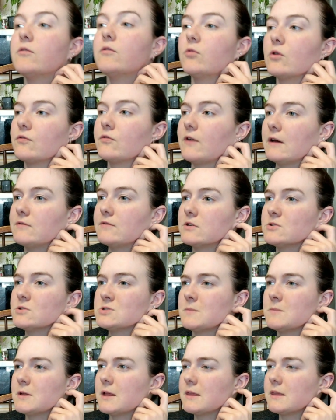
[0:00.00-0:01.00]
4 or 5 years,
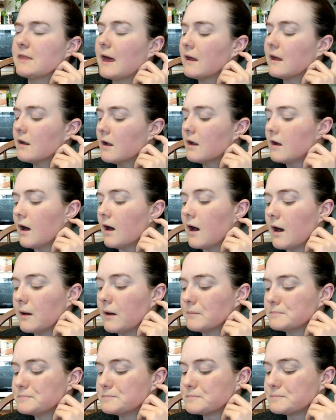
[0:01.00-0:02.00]
something like that.
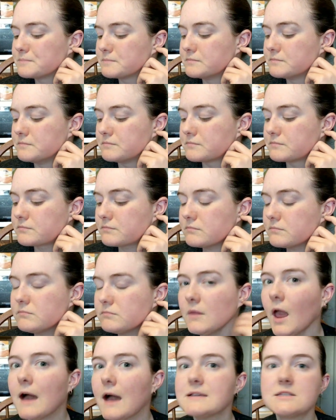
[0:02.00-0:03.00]

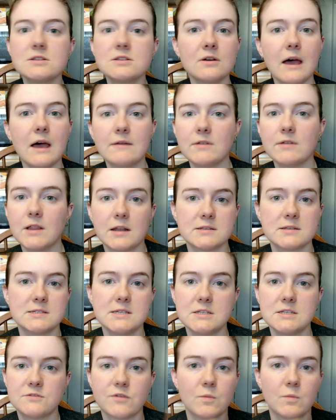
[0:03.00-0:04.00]
I still have a lot of
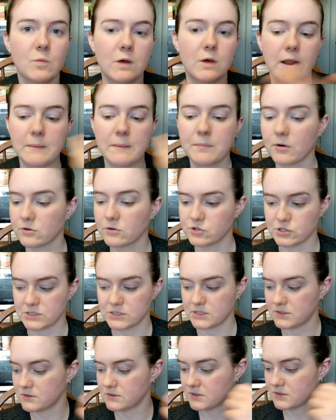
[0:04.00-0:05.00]
seeds from when I
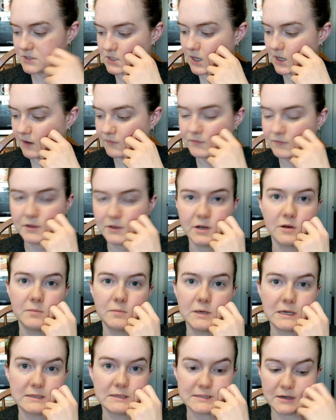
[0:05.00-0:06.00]
purchased stuff, you know,
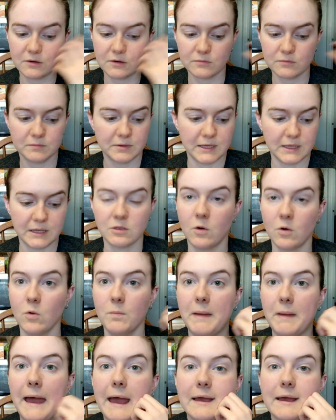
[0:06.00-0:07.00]
because I don't plant the
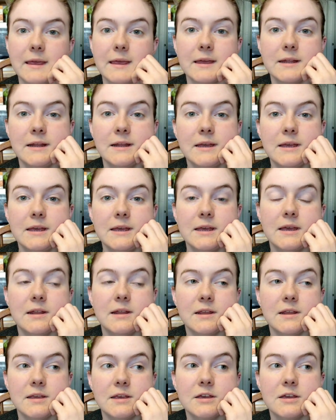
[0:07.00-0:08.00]
whole packet
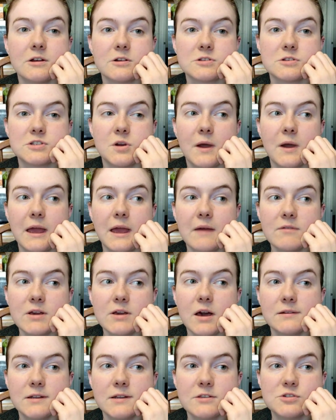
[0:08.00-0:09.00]
in a year. So I
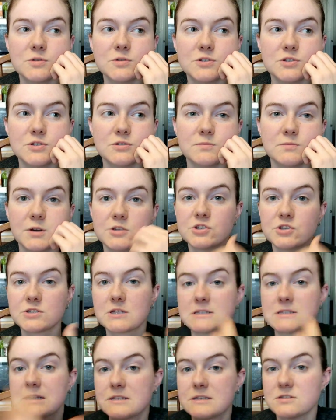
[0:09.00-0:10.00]
haven't gotten into it too much just
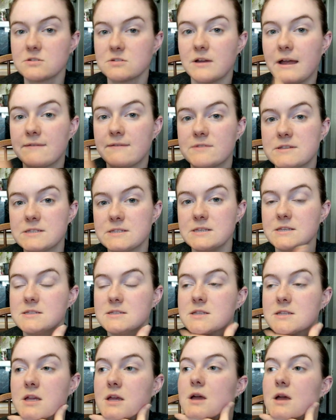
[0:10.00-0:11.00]
because I still have the
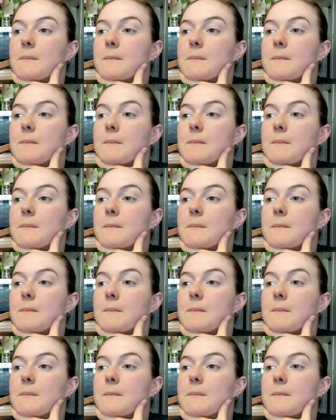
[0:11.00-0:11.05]
seeds,